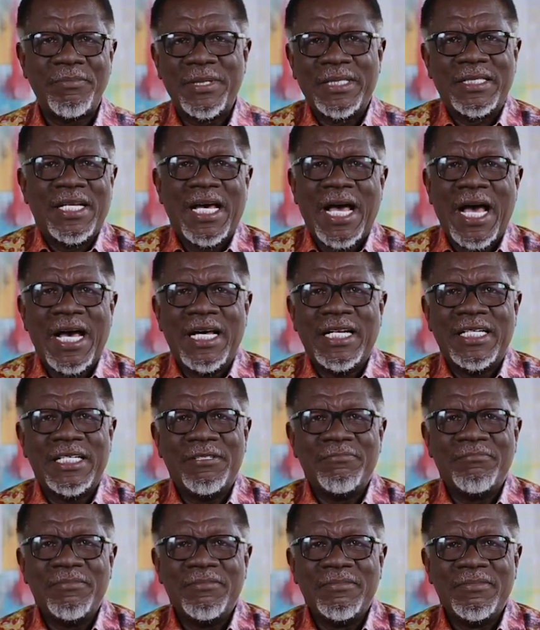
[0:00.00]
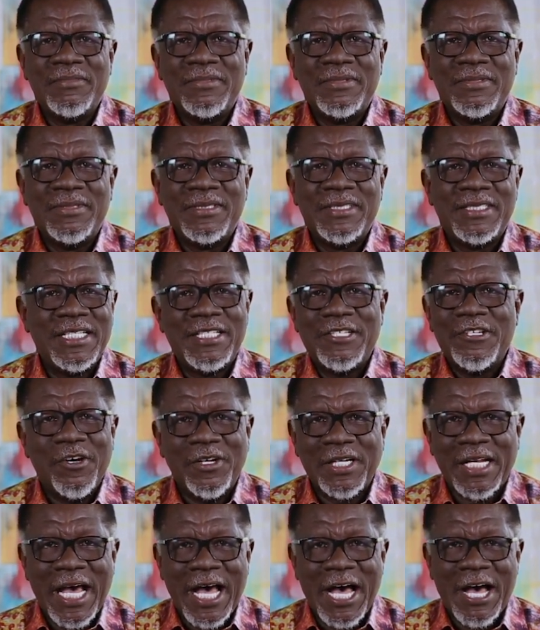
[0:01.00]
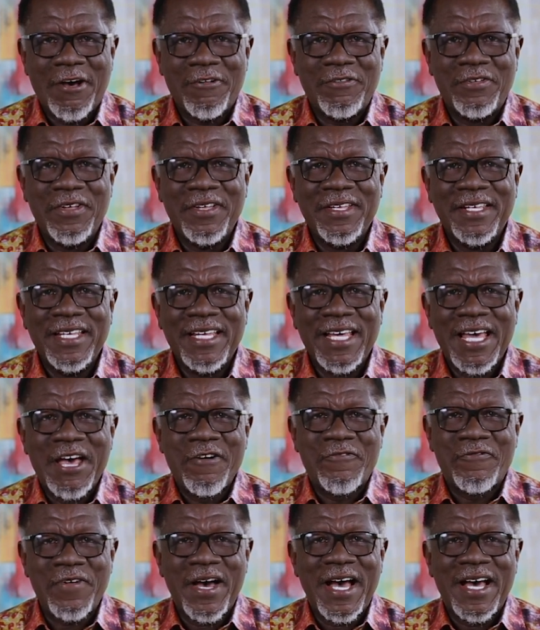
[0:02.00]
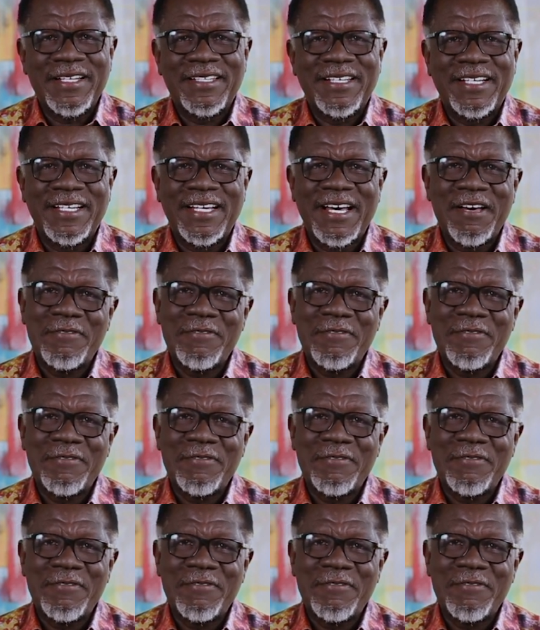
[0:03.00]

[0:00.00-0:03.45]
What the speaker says: But Adam did not have a father.